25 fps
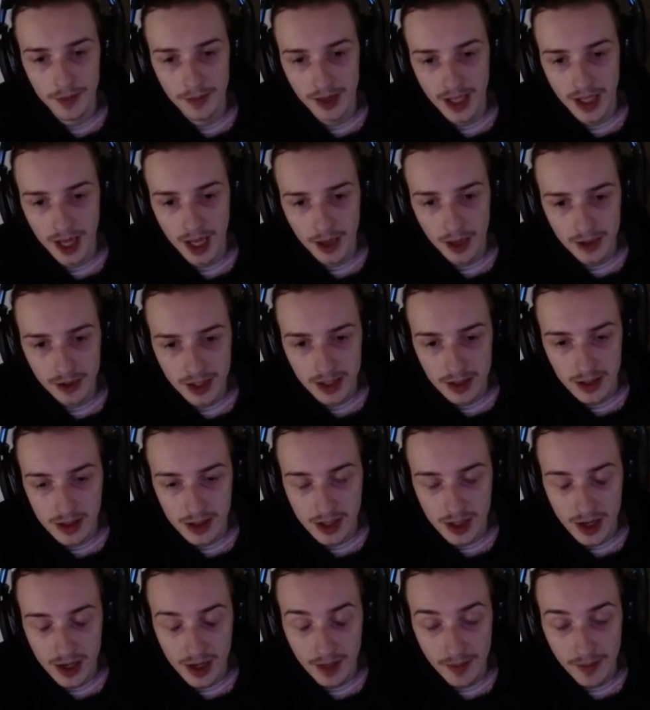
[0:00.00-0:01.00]
counts as a
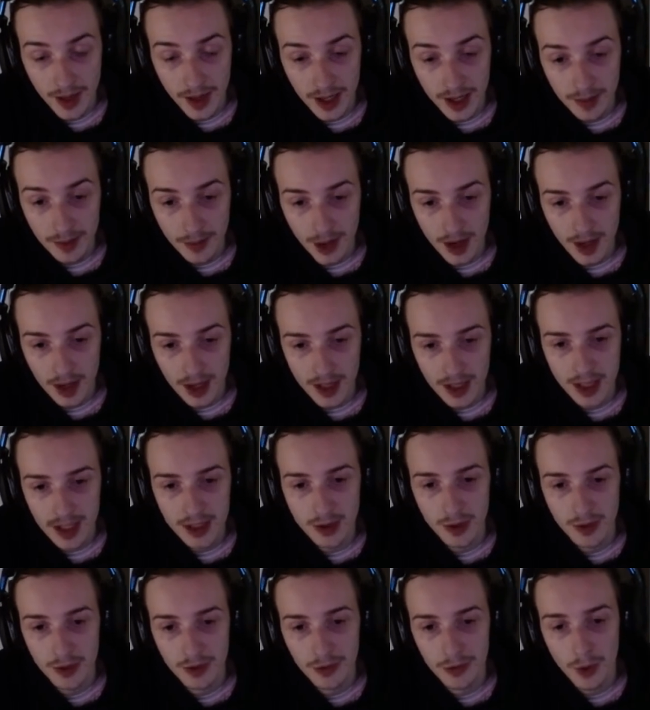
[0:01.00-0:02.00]
Sudden Impact proc.
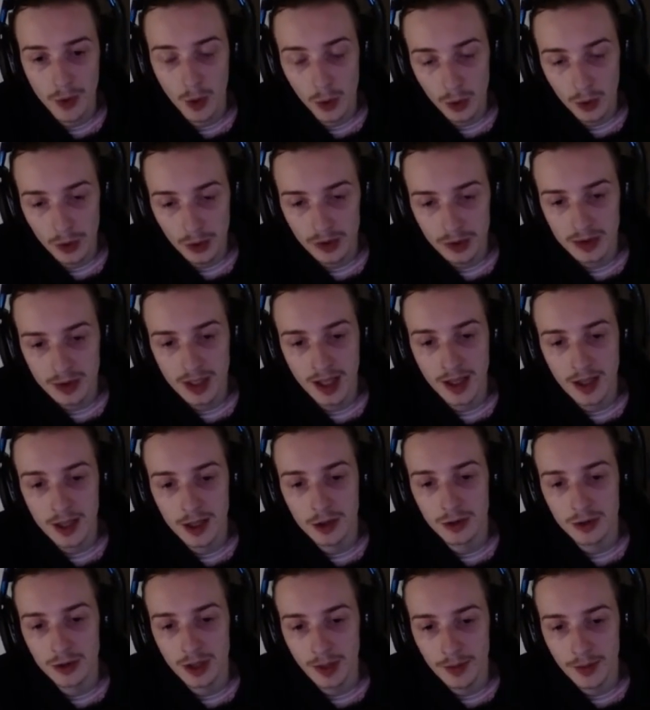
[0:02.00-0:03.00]
So if you ult and then
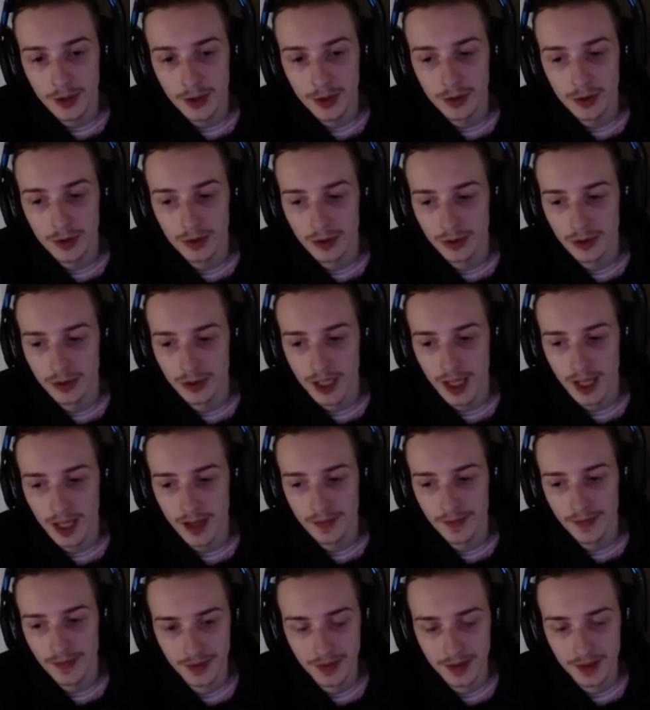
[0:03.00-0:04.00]
you W, you'll
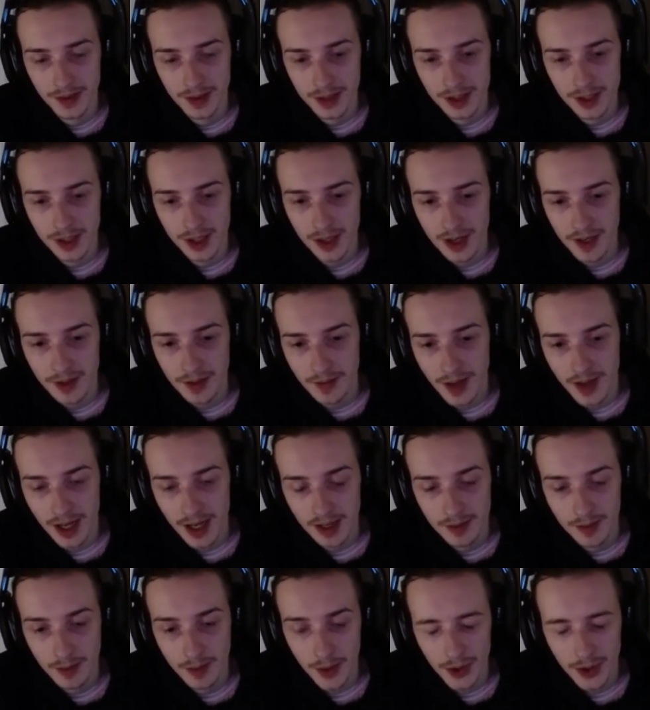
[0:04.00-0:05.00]
get Sudden
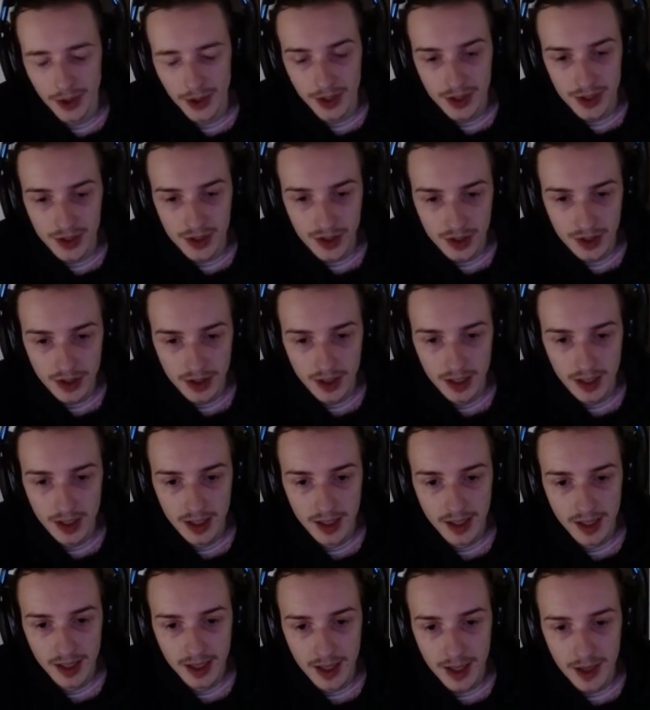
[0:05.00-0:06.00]
Impact bonus.
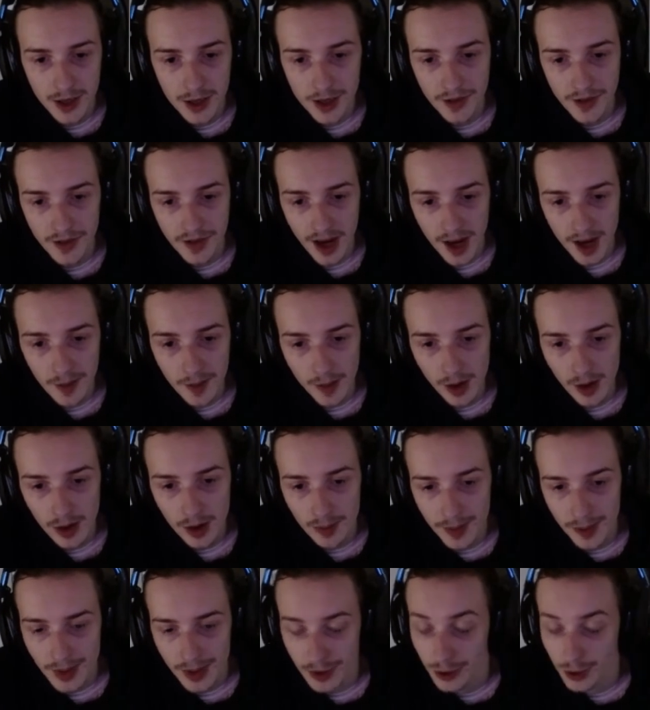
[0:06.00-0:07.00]
And you have Eyeball
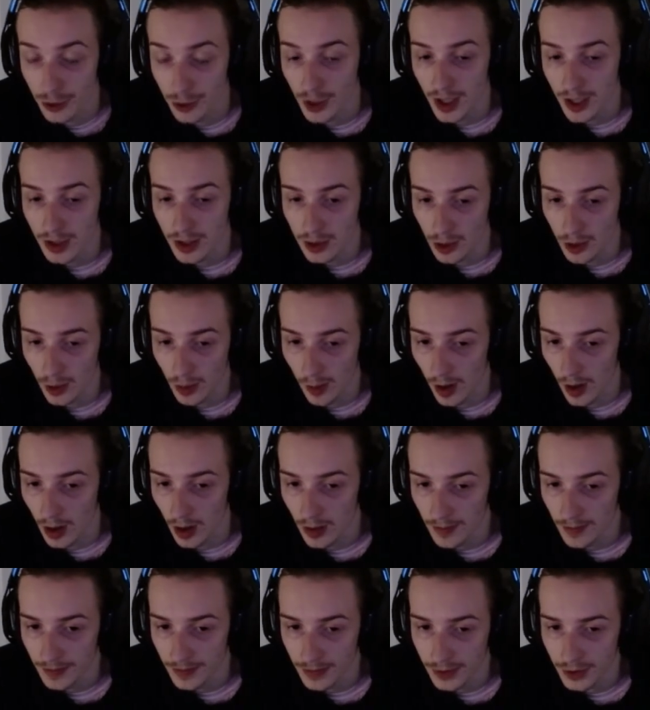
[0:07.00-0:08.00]
because you're trying to
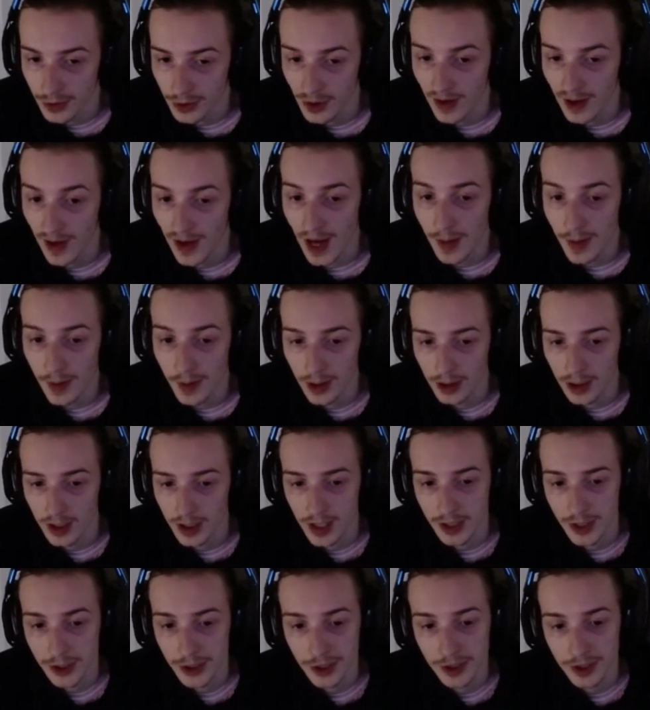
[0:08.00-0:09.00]
snowball, so your Eyeball
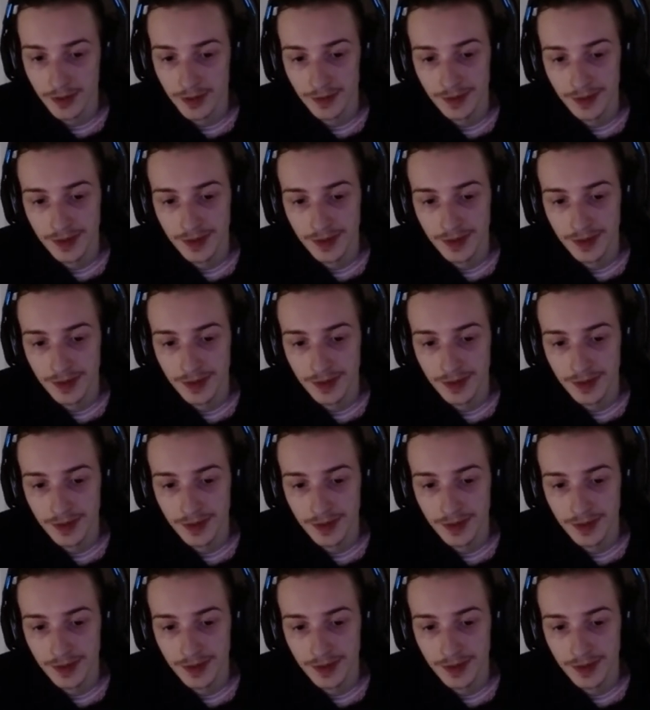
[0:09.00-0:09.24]
collection.